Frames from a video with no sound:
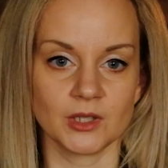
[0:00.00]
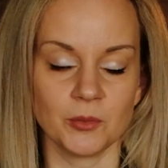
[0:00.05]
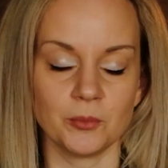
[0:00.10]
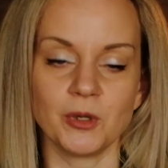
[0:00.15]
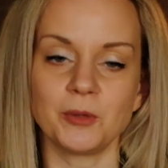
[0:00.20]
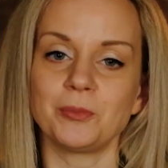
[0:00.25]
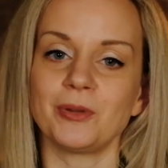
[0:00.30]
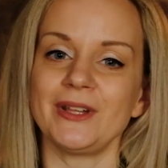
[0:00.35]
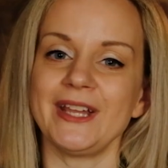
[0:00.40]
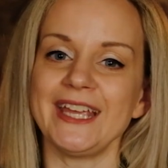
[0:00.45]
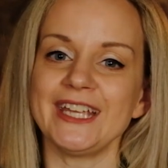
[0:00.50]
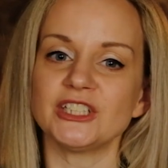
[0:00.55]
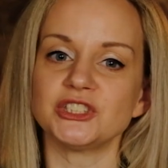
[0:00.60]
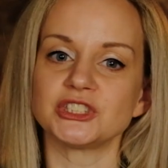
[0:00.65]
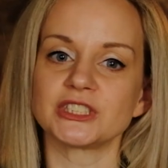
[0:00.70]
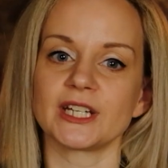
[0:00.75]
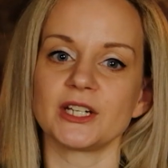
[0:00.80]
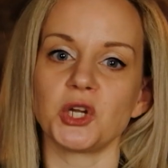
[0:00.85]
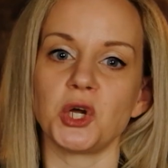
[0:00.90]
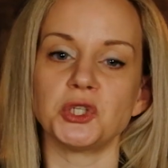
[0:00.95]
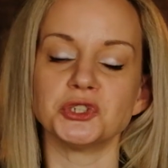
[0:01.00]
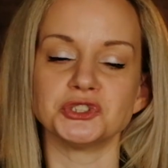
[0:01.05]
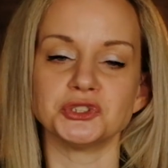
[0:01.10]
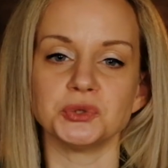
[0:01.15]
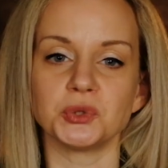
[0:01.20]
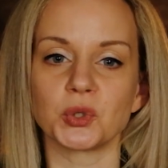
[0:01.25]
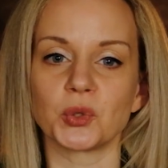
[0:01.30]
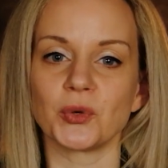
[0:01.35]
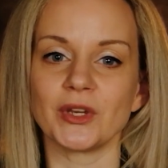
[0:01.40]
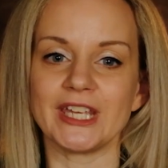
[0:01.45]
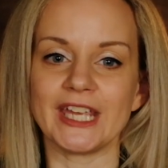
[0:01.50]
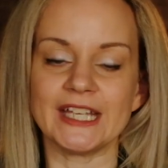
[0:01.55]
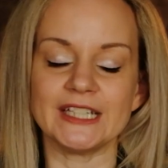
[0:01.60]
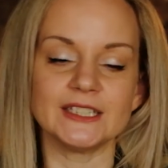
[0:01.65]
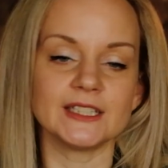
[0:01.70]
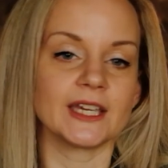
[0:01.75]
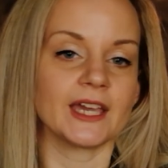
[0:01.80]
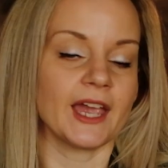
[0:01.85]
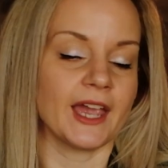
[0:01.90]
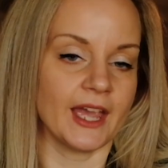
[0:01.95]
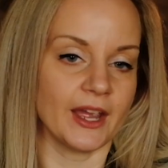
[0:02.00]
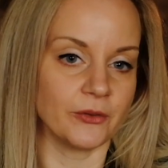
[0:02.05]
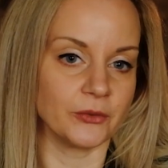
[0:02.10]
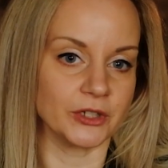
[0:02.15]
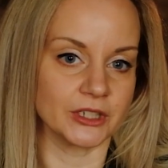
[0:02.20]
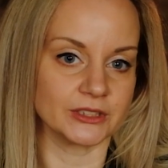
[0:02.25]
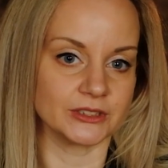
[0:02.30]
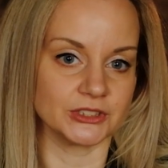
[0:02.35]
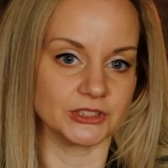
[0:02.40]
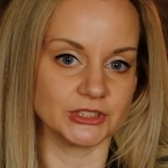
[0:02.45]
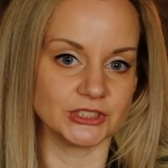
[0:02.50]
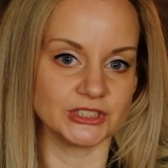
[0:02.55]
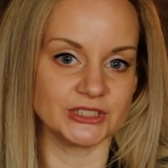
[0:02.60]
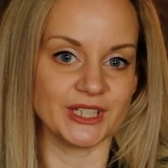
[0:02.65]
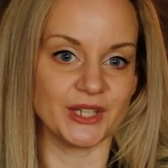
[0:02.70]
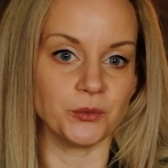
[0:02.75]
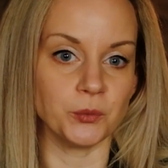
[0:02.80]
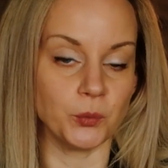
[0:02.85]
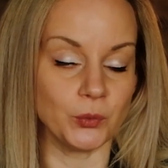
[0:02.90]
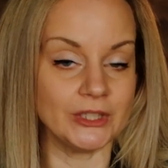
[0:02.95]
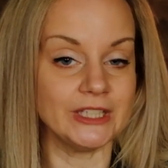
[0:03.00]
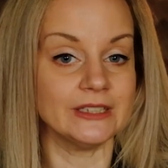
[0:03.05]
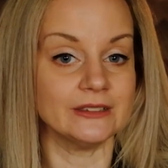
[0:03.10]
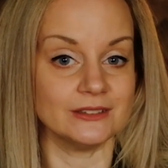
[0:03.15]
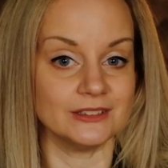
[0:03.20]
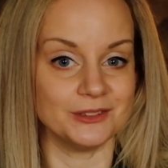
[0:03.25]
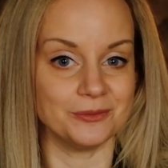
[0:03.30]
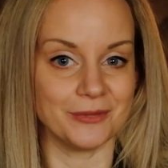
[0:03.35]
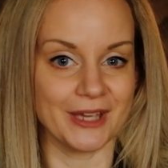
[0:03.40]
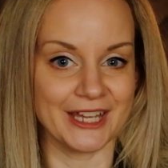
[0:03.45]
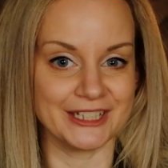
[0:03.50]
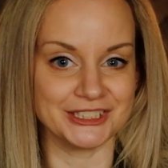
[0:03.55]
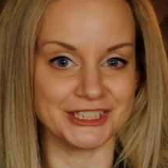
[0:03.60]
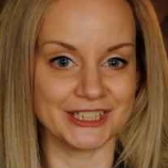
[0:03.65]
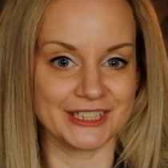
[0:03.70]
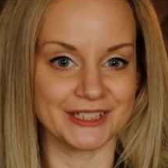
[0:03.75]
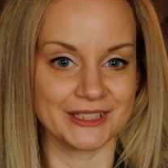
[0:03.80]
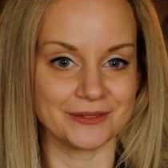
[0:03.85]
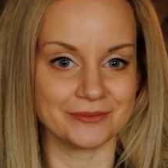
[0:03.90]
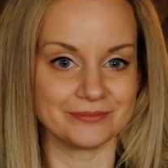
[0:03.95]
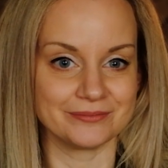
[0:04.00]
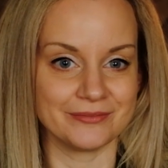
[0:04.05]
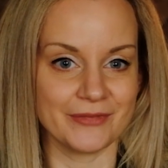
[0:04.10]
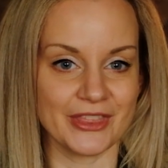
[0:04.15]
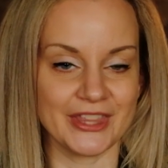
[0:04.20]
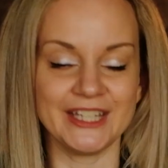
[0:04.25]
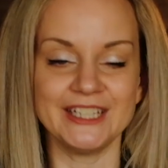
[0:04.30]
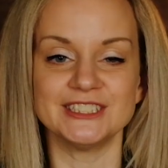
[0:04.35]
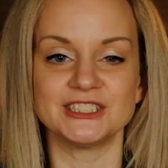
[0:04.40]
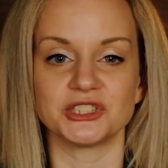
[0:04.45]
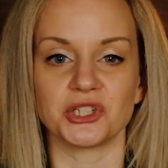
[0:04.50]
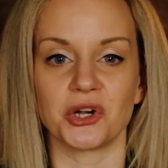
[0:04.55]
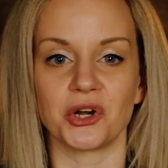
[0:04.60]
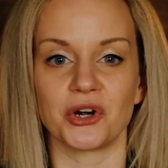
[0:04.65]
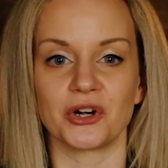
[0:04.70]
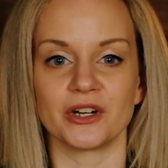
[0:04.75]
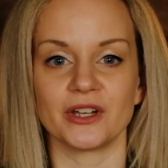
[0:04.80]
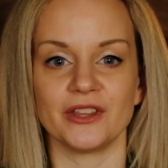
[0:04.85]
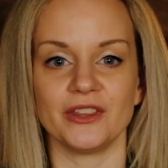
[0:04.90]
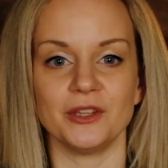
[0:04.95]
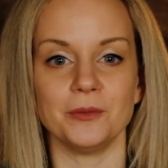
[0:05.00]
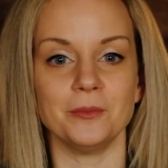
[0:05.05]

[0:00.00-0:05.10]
But players can also create characters that wield magic. These are the